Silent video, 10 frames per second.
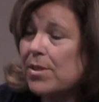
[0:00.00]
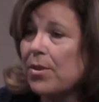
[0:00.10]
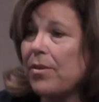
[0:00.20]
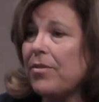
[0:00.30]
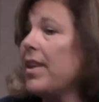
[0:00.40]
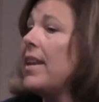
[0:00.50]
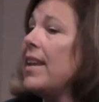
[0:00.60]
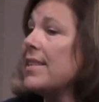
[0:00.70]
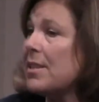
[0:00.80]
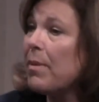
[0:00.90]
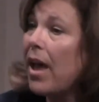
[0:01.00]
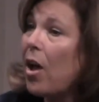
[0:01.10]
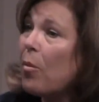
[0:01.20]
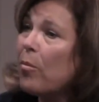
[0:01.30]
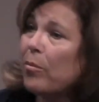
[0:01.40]
So if they need some
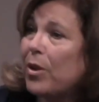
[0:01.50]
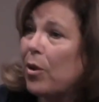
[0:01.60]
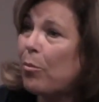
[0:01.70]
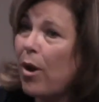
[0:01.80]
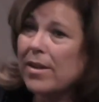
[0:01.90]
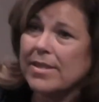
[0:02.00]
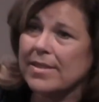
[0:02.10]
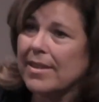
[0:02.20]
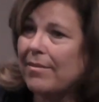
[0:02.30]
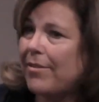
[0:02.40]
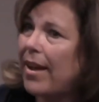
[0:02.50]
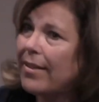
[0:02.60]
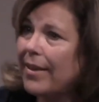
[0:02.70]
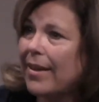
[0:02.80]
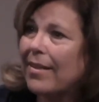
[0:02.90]
help, processing,
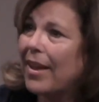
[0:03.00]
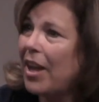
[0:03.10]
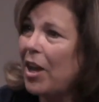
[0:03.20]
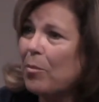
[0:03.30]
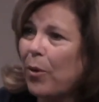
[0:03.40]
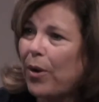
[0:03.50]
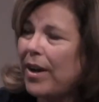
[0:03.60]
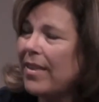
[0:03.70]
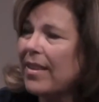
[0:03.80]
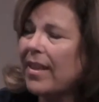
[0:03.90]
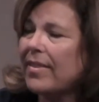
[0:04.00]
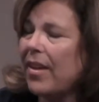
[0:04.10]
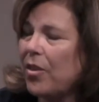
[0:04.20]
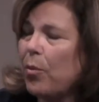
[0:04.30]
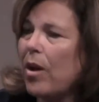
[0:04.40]
filing a claim or anything like
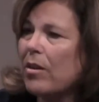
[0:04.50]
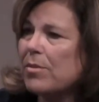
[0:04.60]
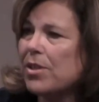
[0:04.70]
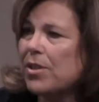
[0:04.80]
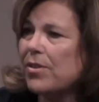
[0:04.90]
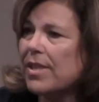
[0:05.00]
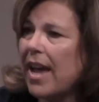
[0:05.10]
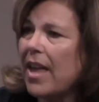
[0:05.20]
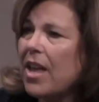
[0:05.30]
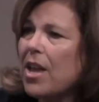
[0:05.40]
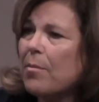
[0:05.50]
that, they're welcome to use that.